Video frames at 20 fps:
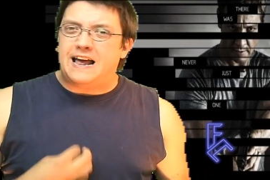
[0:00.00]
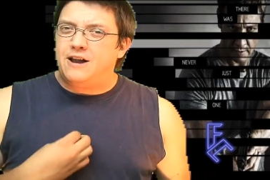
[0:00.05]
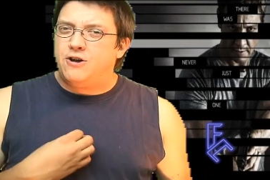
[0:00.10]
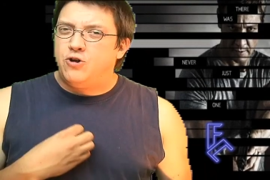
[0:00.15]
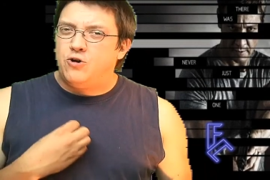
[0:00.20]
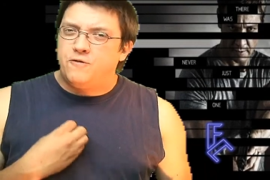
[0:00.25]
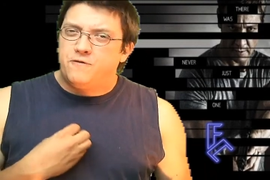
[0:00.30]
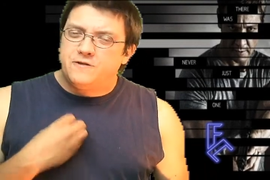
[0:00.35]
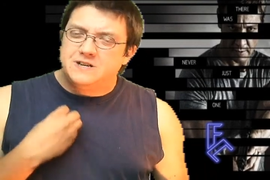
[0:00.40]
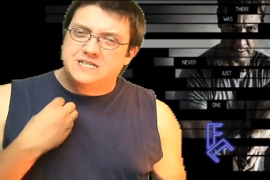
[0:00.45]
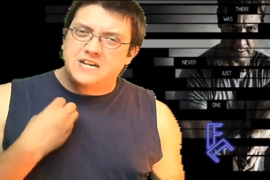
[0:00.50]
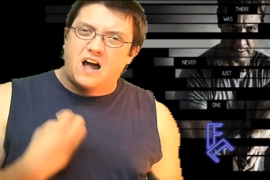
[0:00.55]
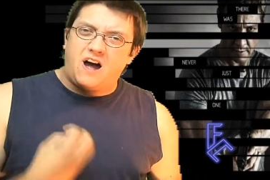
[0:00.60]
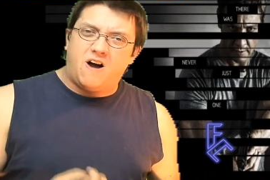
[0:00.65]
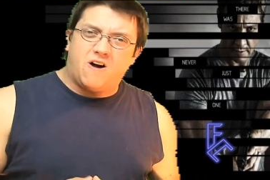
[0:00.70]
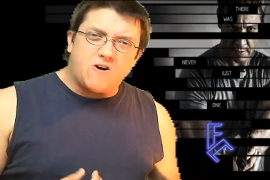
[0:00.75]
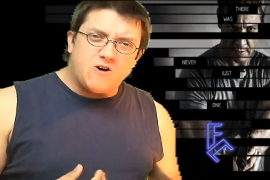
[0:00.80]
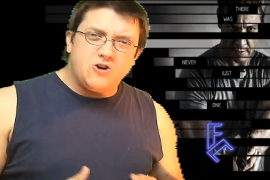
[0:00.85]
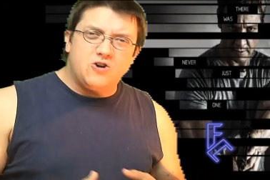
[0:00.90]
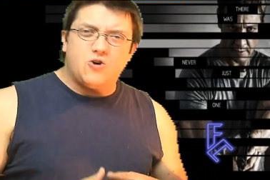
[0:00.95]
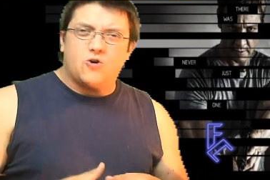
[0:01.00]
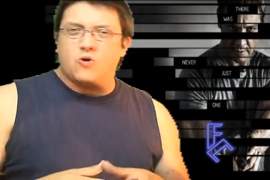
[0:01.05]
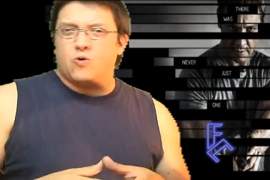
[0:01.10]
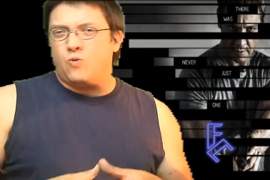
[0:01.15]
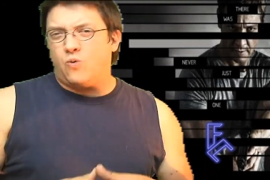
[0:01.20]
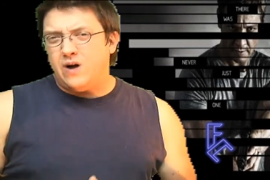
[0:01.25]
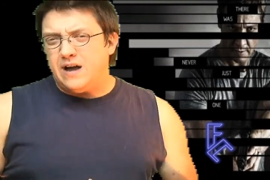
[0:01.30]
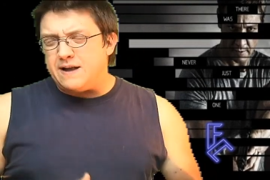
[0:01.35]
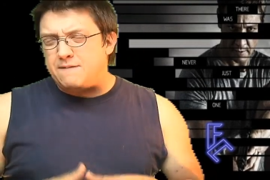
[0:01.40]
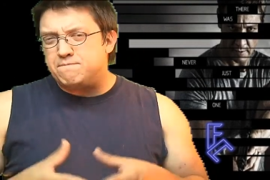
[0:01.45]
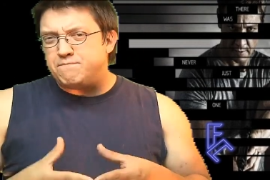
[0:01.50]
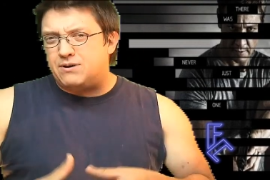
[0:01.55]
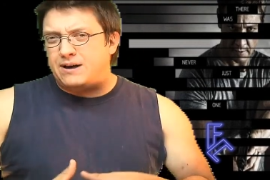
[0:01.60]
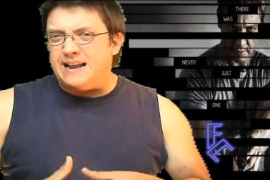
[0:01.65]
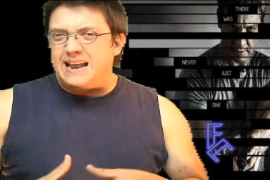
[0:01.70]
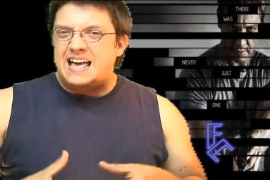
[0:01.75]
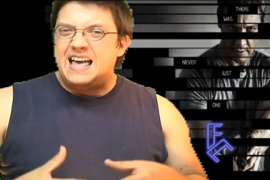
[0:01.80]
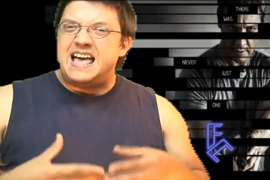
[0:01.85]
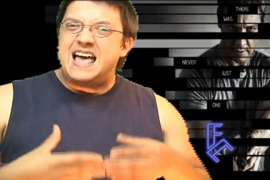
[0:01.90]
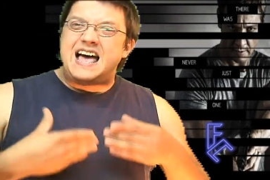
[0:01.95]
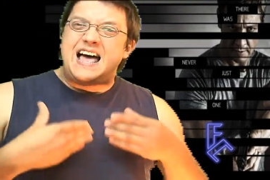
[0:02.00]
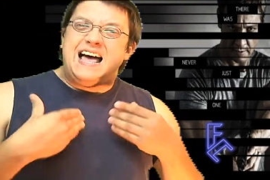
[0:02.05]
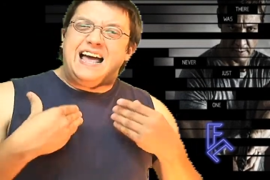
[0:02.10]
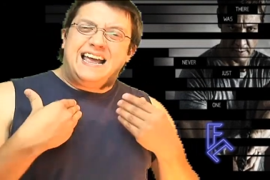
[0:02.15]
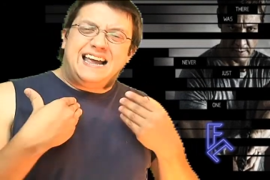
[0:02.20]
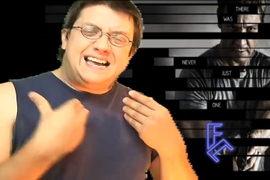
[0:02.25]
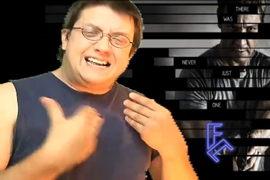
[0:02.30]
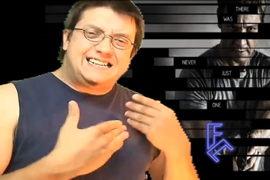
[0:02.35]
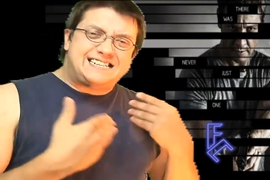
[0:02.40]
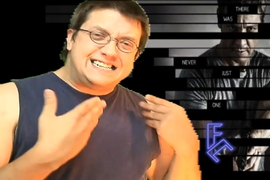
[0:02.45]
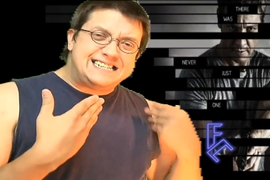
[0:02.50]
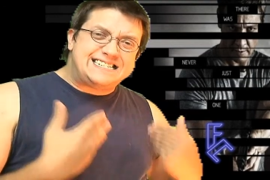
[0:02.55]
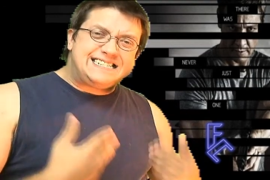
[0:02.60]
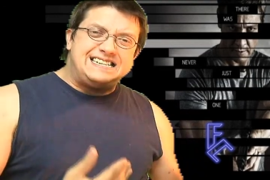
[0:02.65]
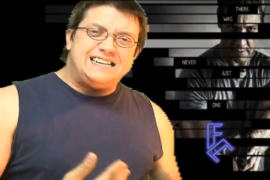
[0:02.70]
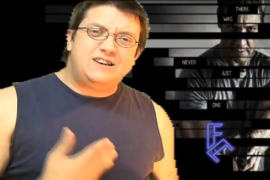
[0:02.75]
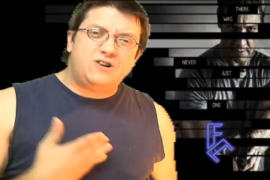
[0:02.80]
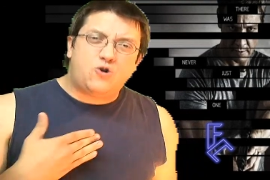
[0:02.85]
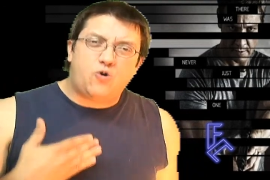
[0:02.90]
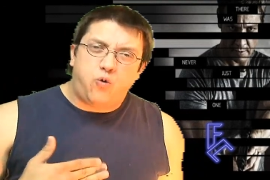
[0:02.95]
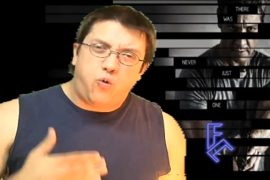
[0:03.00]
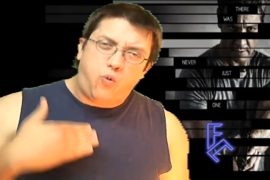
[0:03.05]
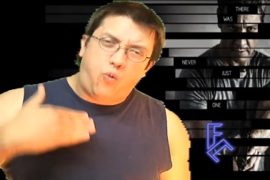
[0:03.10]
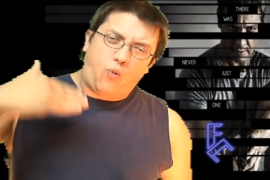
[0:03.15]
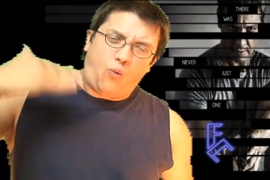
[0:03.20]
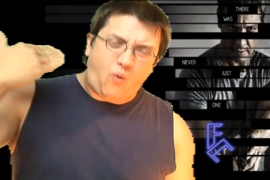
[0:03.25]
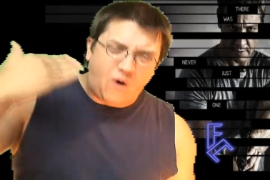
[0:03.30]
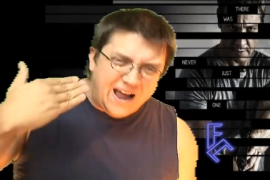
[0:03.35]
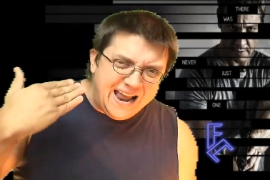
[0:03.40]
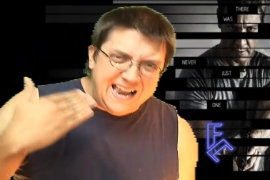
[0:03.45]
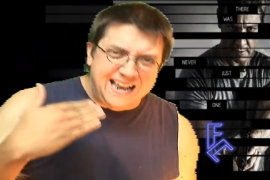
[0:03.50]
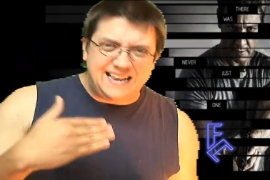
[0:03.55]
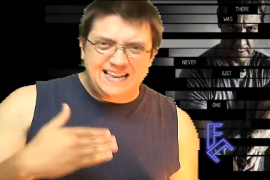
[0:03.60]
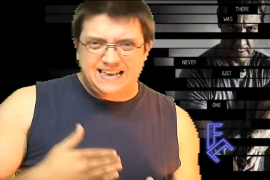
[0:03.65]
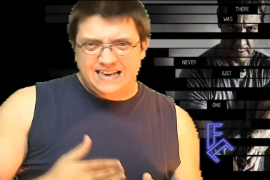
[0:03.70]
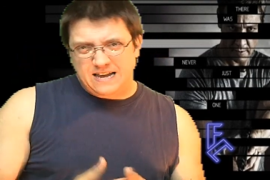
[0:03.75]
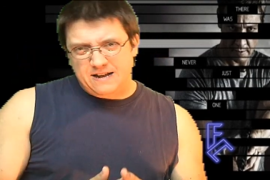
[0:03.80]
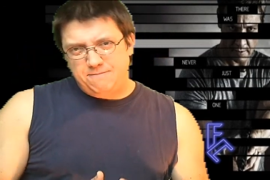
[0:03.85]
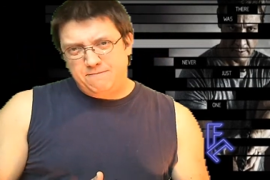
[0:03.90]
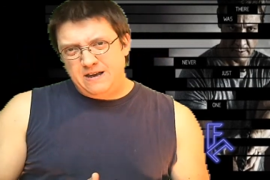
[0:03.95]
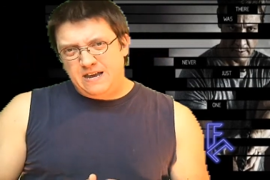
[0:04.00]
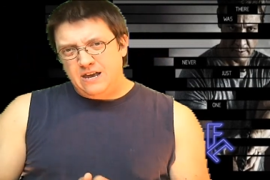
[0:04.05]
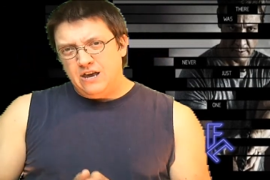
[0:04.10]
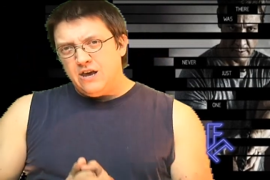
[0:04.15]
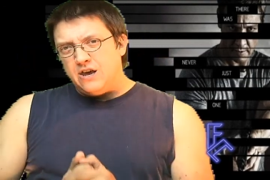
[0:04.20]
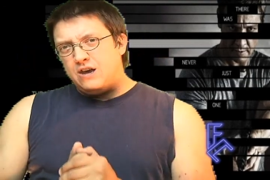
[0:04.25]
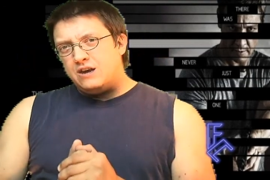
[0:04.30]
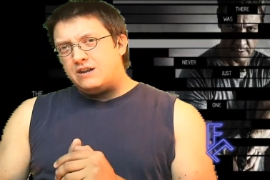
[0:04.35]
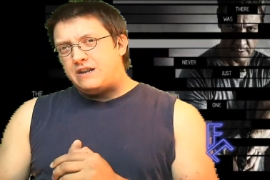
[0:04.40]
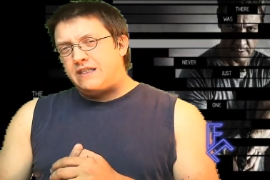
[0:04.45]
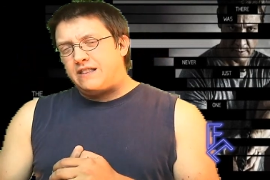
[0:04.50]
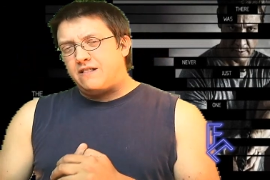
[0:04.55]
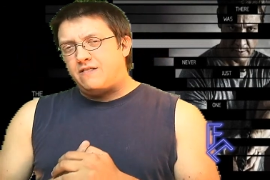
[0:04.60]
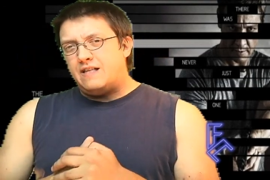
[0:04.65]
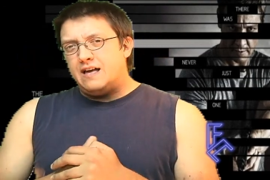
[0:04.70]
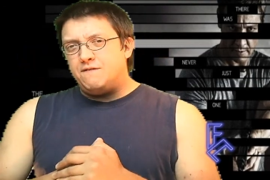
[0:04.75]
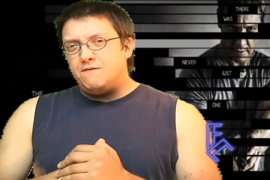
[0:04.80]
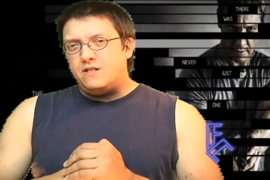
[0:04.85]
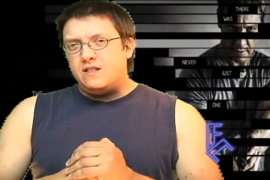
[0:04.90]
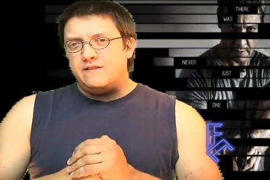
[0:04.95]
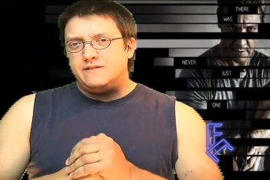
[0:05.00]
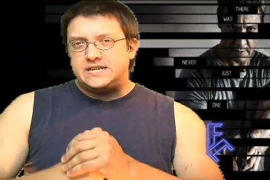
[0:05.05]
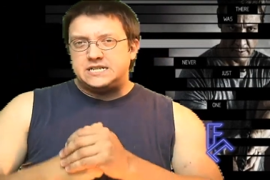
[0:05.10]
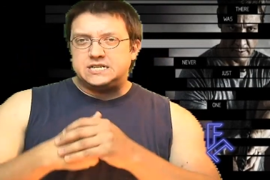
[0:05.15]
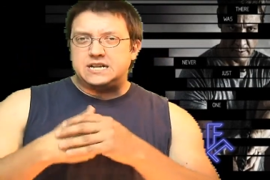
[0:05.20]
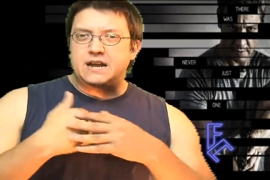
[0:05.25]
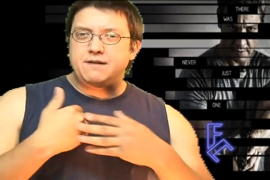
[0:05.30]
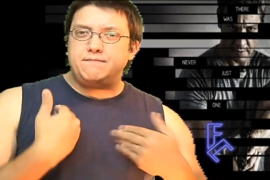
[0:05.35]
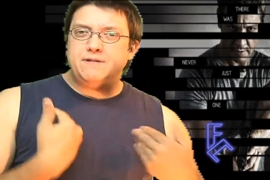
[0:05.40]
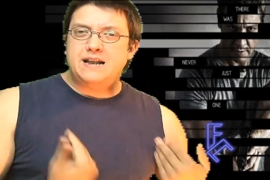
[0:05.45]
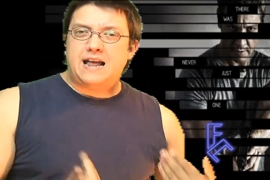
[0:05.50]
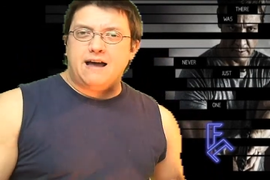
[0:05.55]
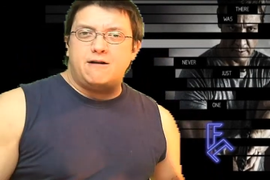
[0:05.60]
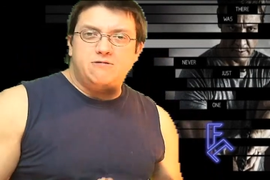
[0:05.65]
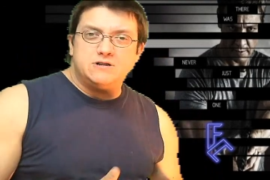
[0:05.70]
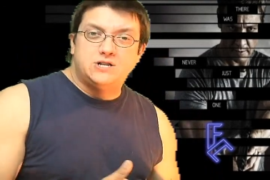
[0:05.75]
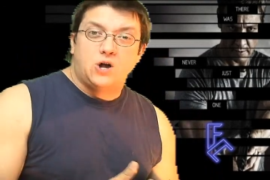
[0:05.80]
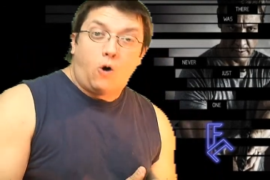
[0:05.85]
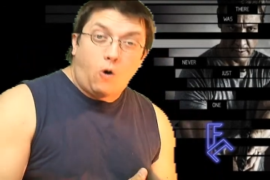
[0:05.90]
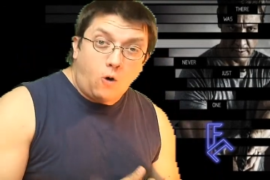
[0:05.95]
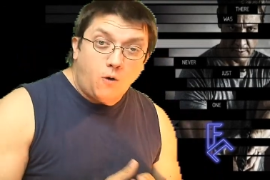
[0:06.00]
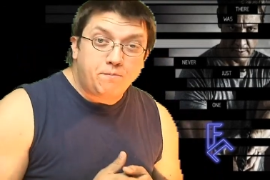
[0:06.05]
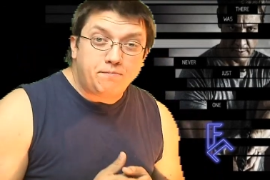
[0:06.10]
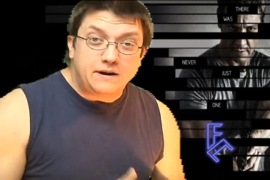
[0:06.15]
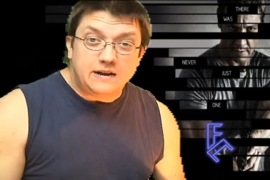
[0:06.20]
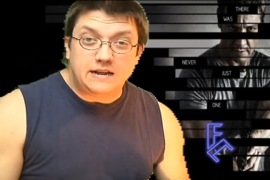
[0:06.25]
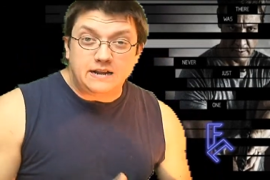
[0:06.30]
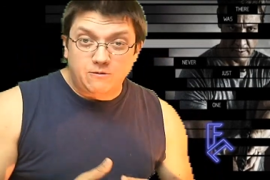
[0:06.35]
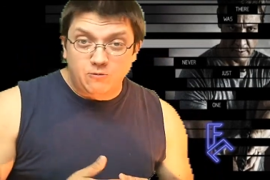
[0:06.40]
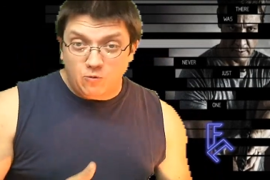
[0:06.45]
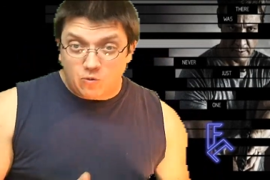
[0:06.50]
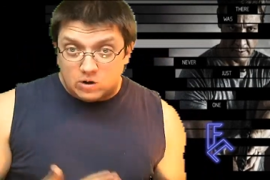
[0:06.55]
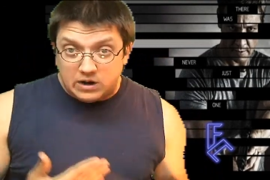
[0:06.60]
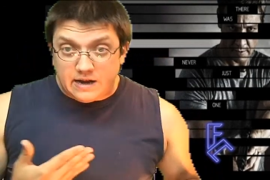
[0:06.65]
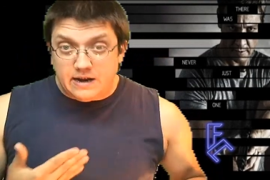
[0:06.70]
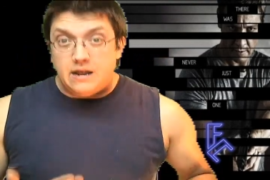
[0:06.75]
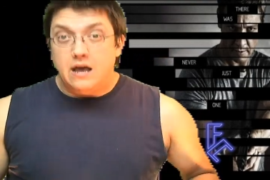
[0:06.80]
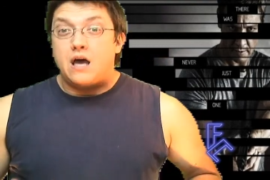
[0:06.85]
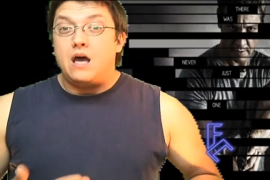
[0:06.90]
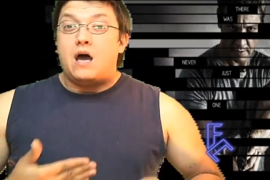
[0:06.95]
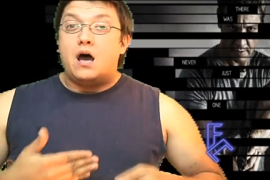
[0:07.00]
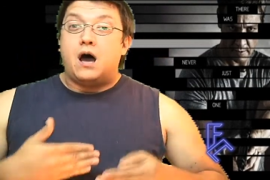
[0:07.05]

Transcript: I don't know if it's heart or what, but it just didn't quite get me to the level of excitement I was hoping it would,